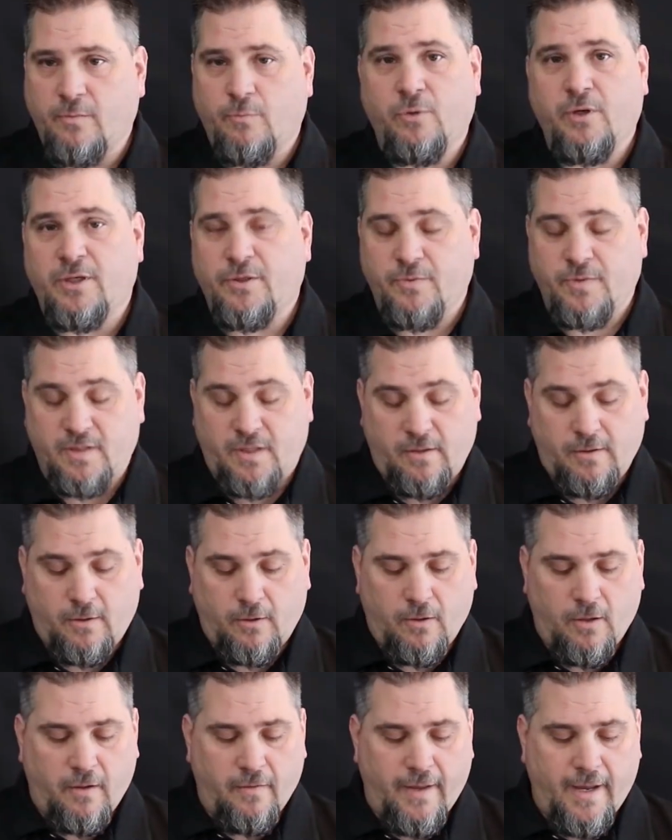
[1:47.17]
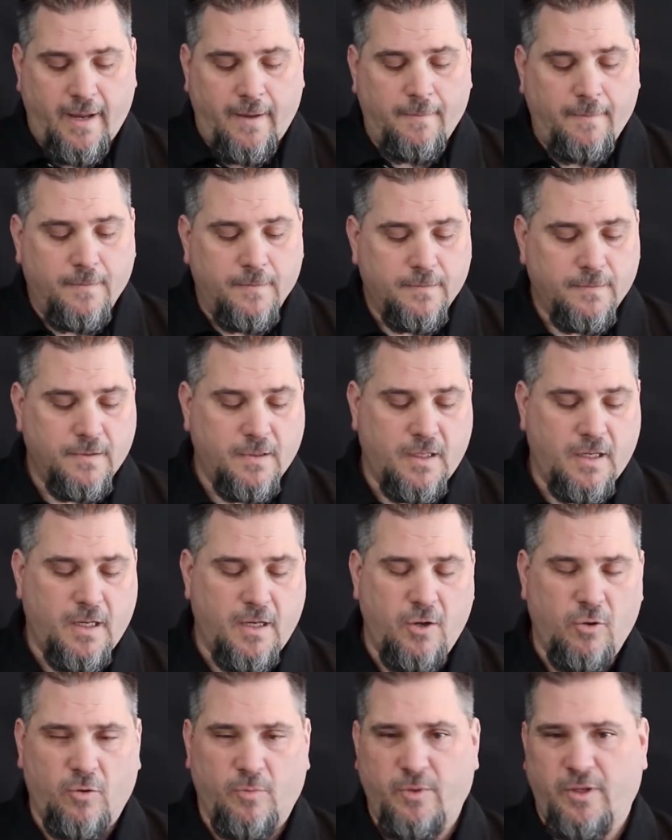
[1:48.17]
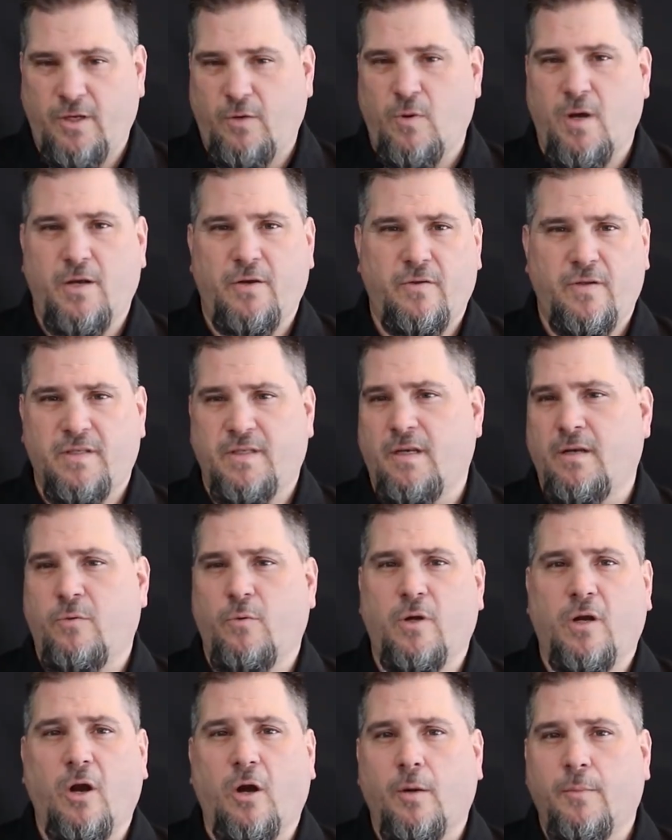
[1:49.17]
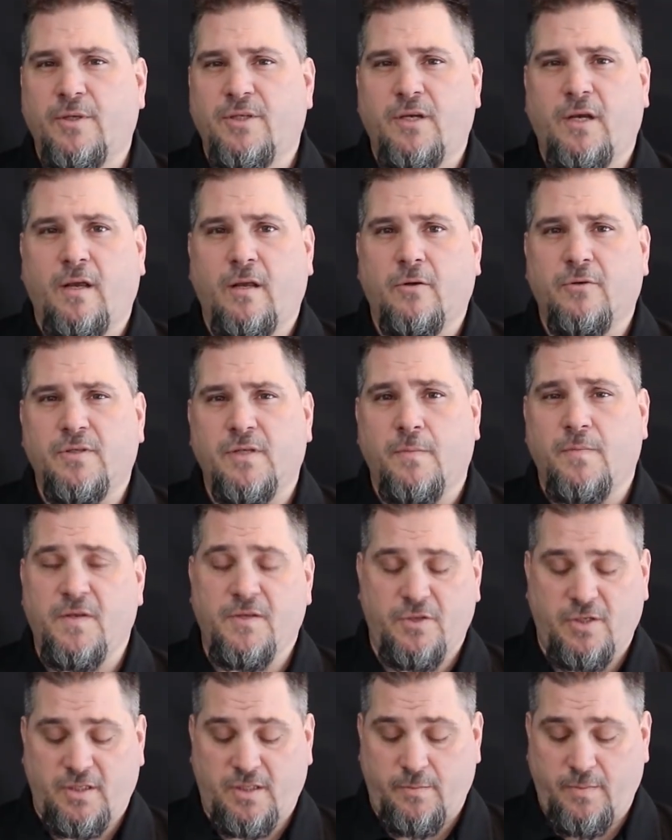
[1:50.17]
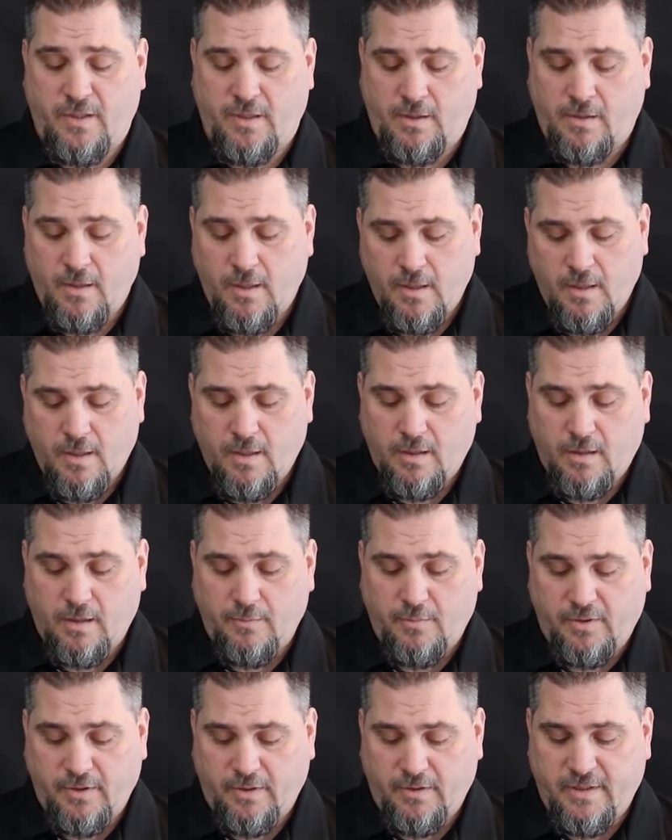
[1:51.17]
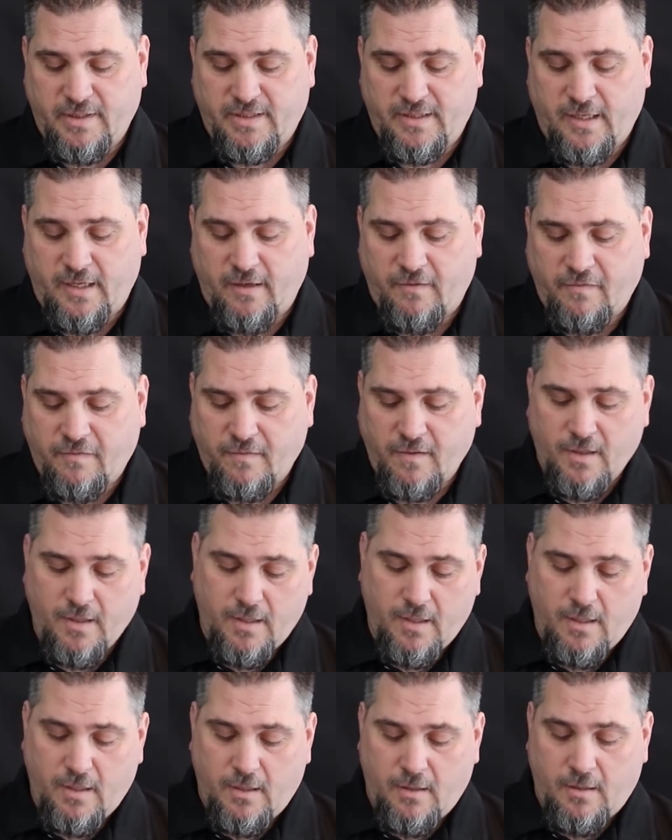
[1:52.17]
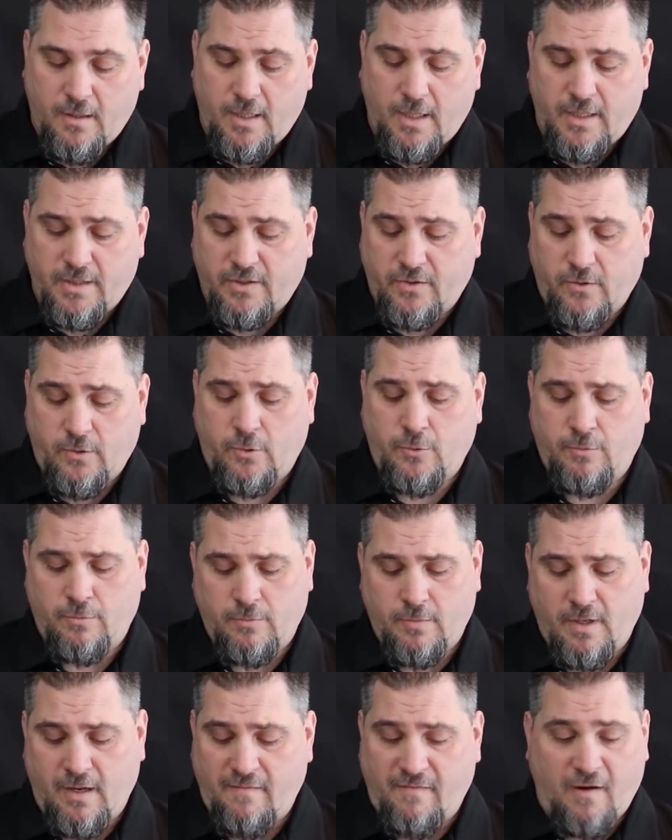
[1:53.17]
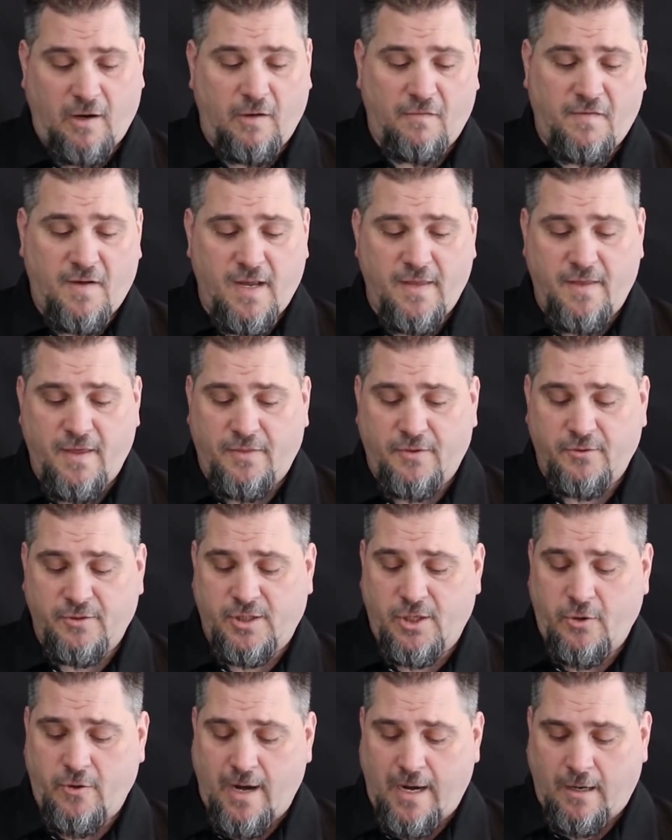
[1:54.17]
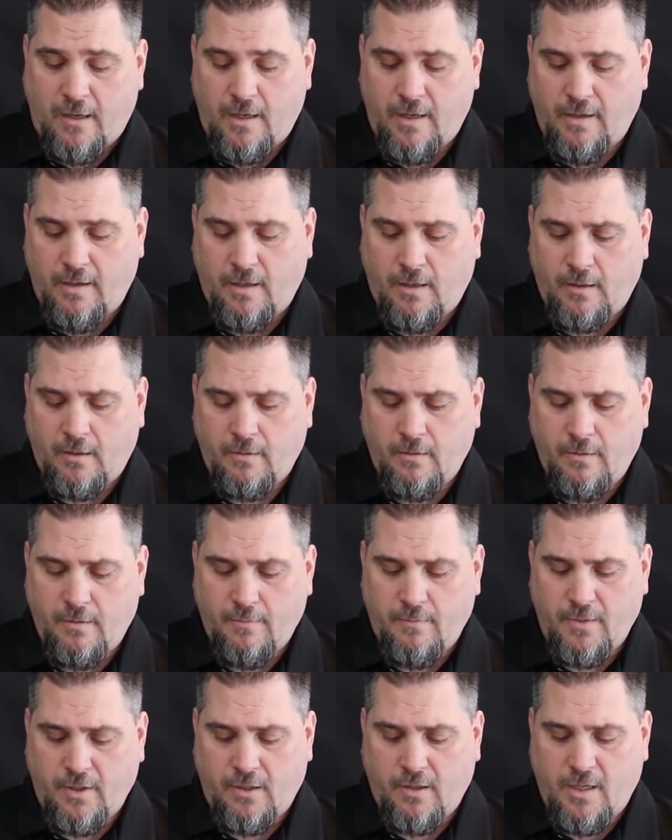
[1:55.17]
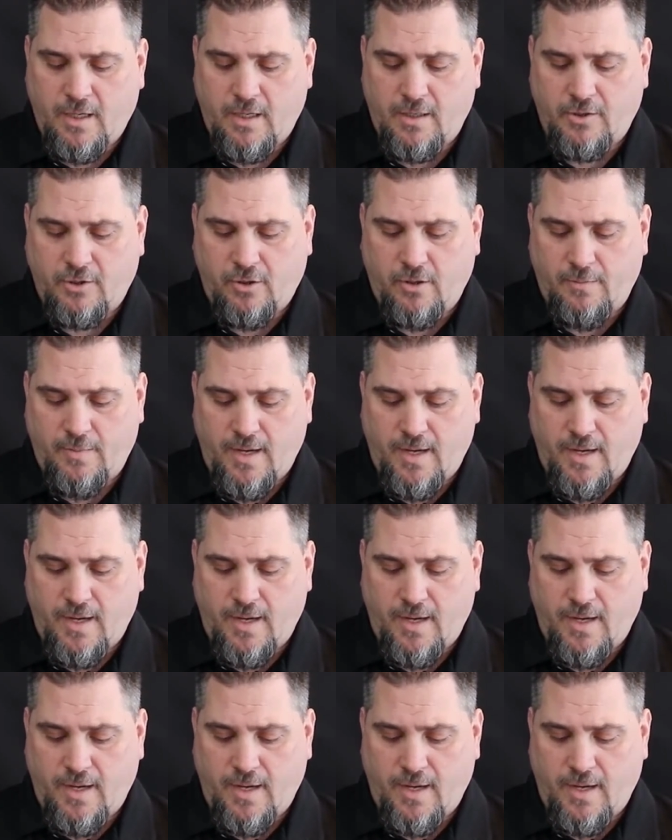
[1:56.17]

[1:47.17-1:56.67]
the breech was clear and all that. Normally you want to do this into a garbage can or something just to be completely safe. So I verified that there's no air in here. I'm going to go ahead and turn it